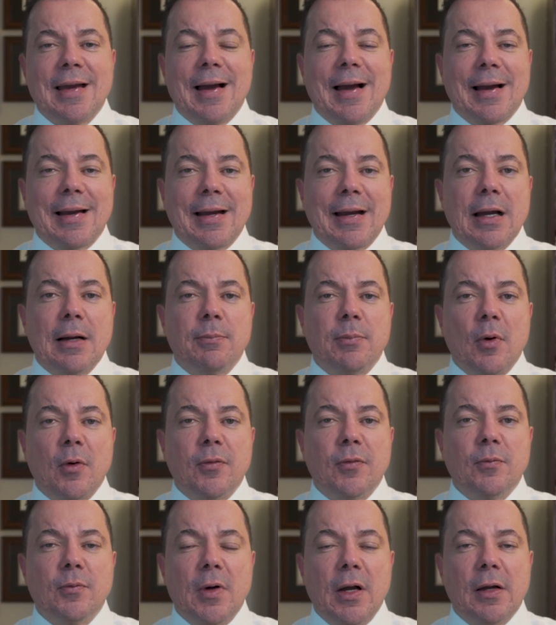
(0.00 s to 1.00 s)
a couple
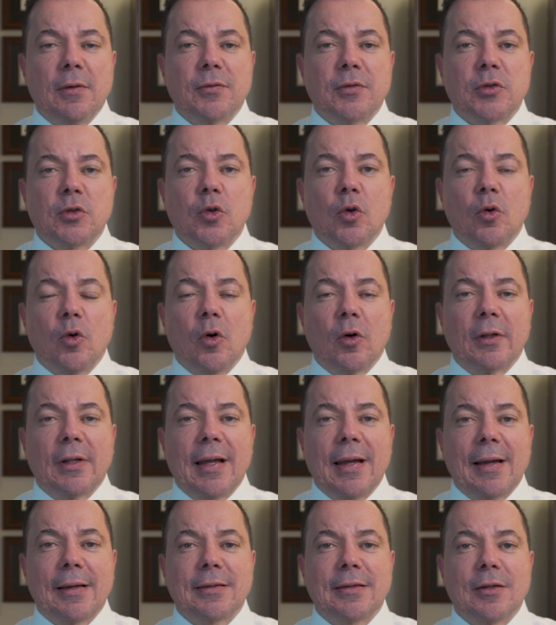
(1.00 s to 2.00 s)
of months to
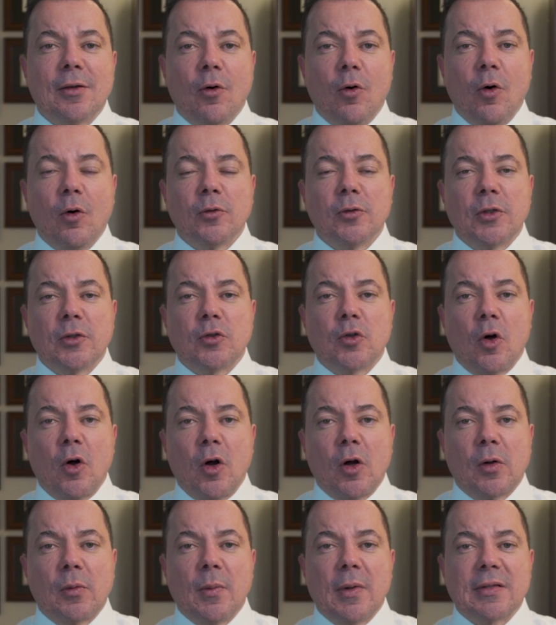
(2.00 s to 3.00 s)
collect all the
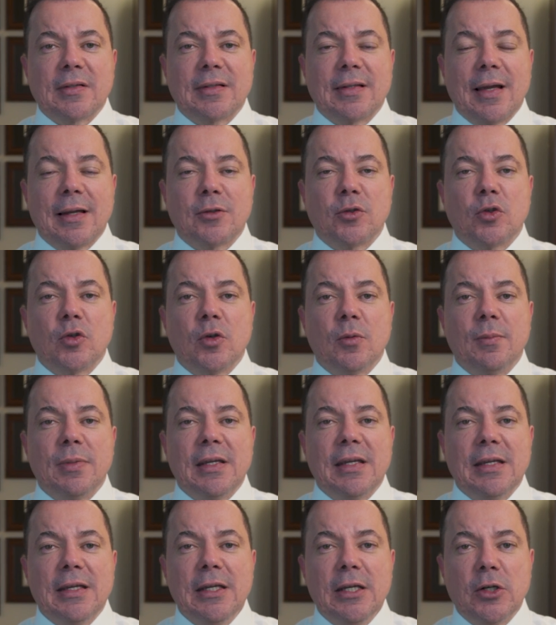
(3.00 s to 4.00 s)
documents that should
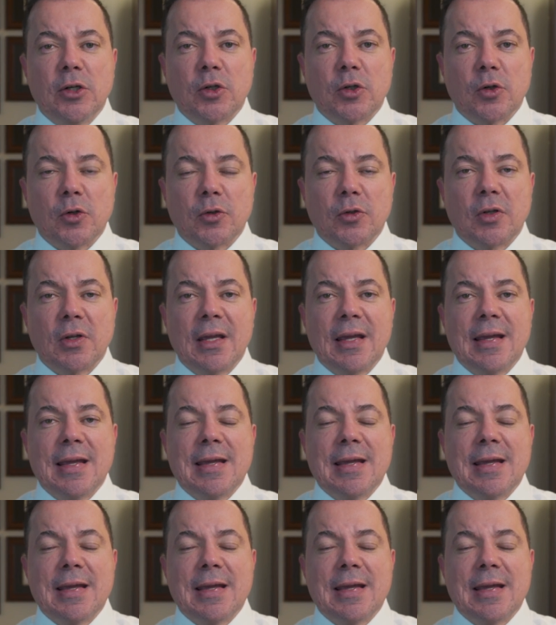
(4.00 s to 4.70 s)
be issued